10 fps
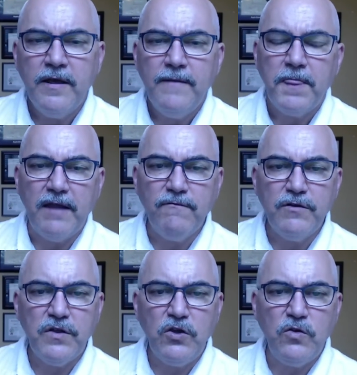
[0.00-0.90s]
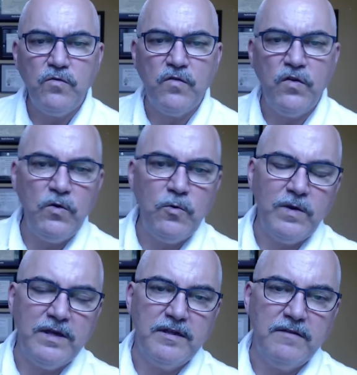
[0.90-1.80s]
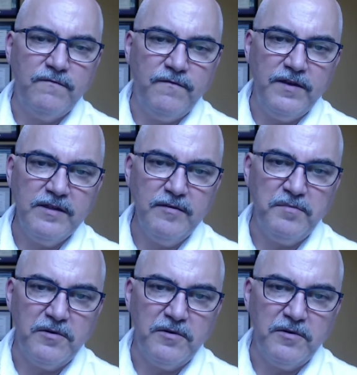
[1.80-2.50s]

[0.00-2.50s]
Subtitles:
Everything you do is invisible.